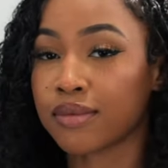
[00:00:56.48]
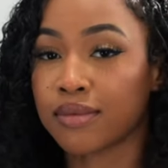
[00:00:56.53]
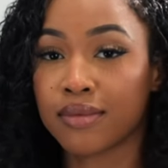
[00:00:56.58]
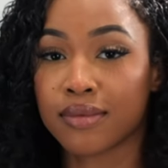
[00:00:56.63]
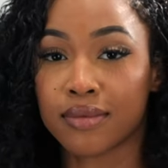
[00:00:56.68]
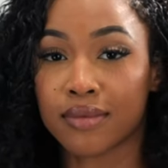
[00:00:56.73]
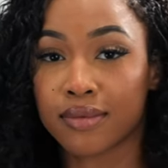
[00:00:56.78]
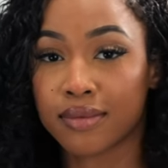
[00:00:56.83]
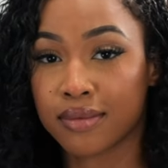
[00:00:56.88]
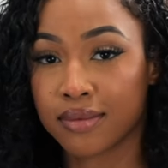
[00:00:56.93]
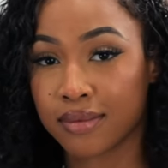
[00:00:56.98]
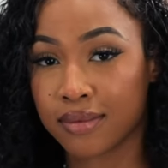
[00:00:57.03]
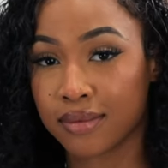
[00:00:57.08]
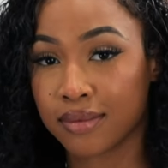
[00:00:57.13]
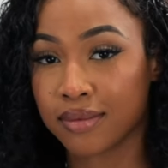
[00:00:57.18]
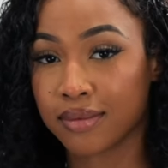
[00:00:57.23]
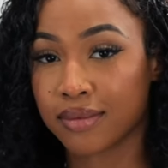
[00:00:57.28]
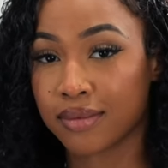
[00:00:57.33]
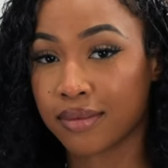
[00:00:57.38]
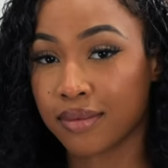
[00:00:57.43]

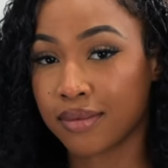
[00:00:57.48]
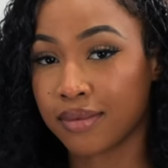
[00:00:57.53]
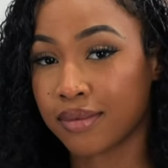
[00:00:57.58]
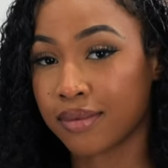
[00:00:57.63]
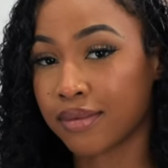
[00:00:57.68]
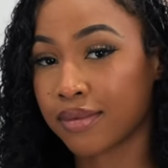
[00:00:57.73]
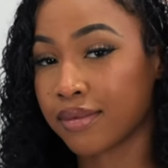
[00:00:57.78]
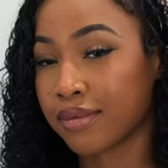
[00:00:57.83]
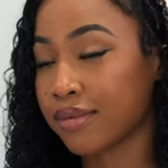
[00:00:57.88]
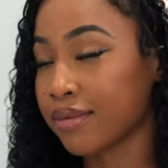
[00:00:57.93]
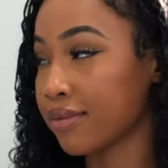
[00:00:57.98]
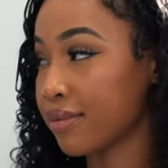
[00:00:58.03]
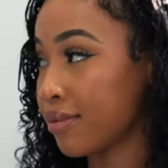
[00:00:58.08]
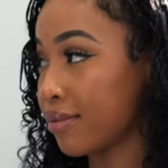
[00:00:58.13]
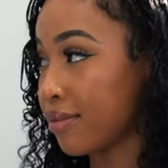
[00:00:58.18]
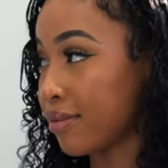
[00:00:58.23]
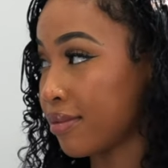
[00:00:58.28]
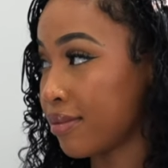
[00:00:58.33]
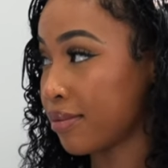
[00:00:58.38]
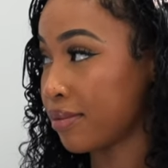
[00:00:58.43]

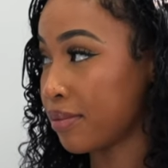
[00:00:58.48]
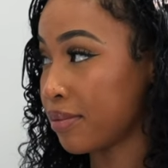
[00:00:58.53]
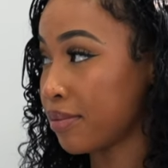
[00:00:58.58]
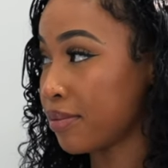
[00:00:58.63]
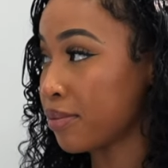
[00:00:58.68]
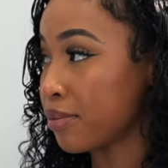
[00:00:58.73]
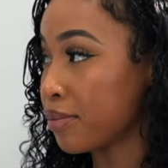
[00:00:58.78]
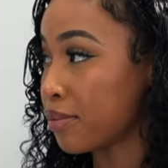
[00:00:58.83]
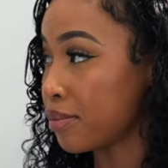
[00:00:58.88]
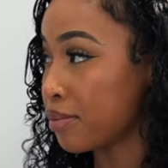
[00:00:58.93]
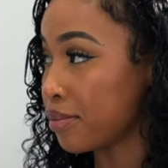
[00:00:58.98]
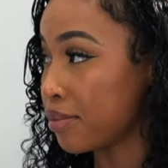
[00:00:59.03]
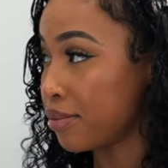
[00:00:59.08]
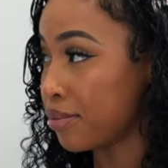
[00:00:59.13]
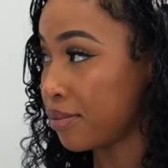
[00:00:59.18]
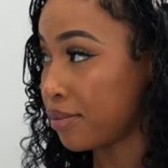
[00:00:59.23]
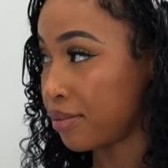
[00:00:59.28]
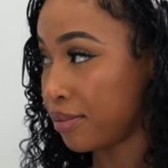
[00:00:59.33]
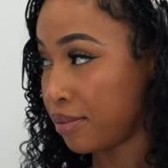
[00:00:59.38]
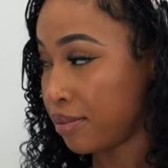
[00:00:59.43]

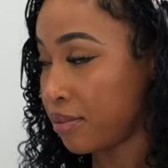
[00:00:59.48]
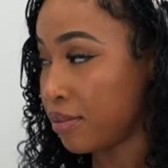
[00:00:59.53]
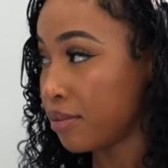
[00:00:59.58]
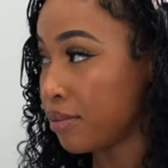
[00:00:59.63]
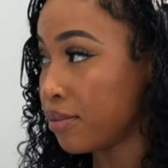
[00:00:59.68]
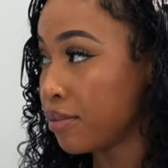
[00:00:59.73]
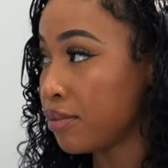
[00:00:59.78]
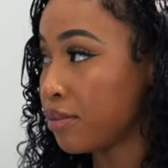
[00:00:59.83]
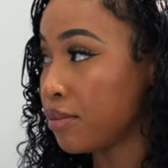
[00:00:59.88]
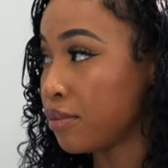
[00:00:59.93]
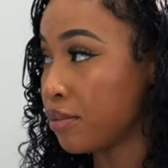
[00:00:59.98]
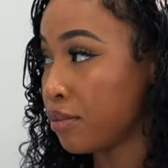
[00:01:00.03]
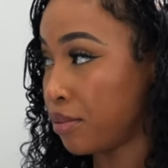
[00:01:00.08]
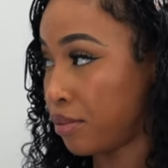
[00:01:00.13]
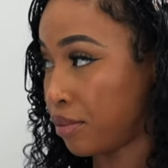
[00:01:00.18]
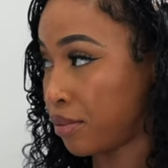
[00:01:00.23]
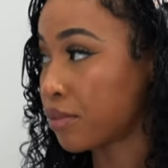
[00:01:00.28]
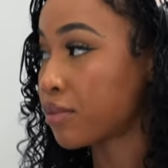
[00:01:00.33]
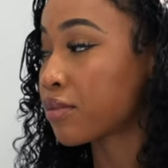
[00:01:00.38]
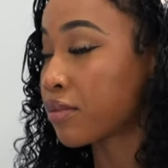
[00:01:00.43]

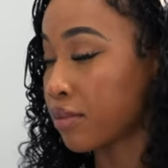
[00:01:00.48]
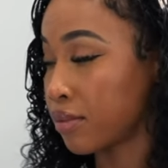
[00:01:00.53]
This person isn't speaking.